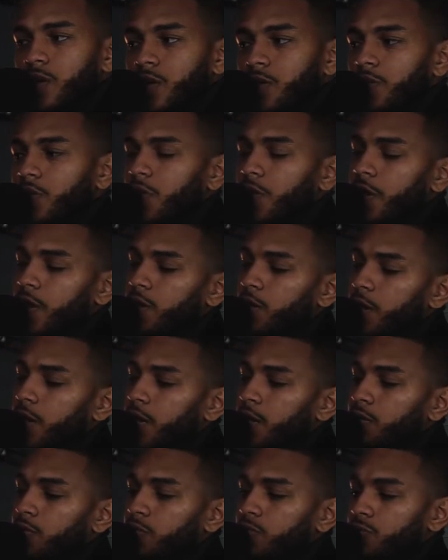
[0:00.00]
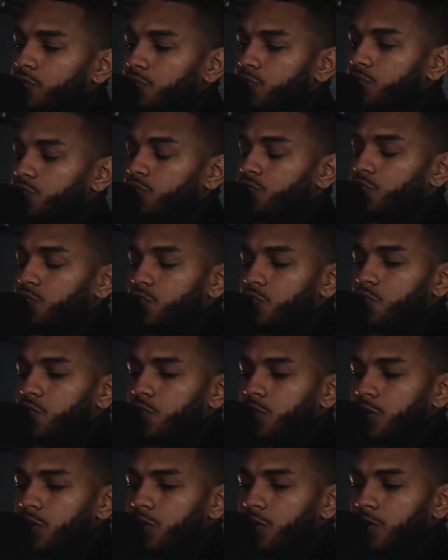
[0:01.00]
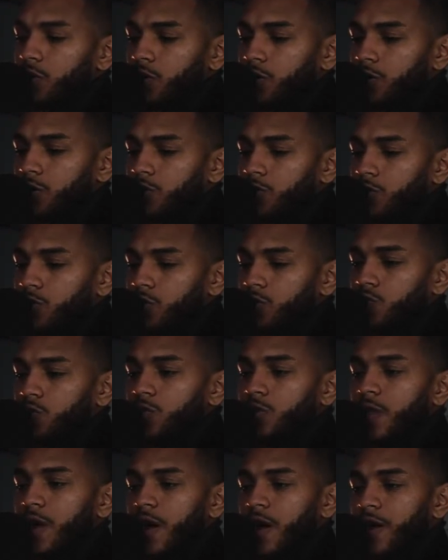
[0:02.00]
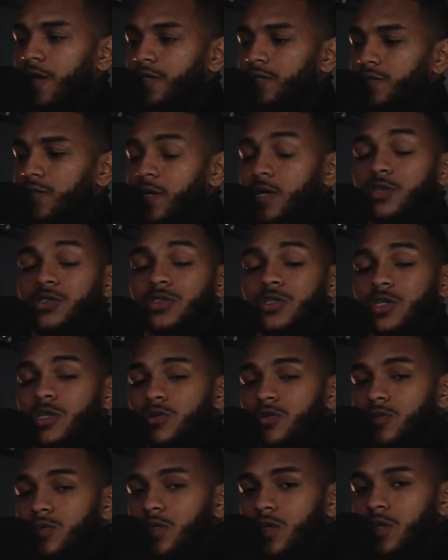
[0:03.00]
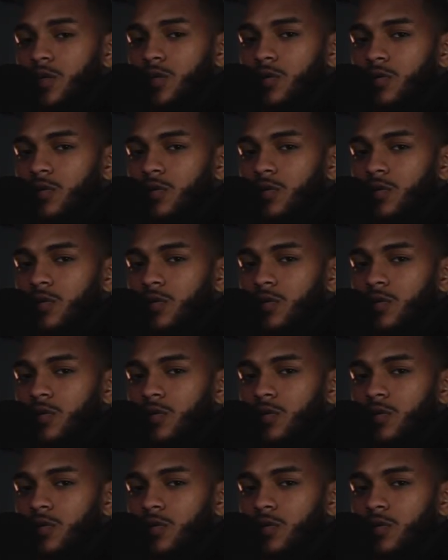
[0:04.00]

they're able to utilize their skill set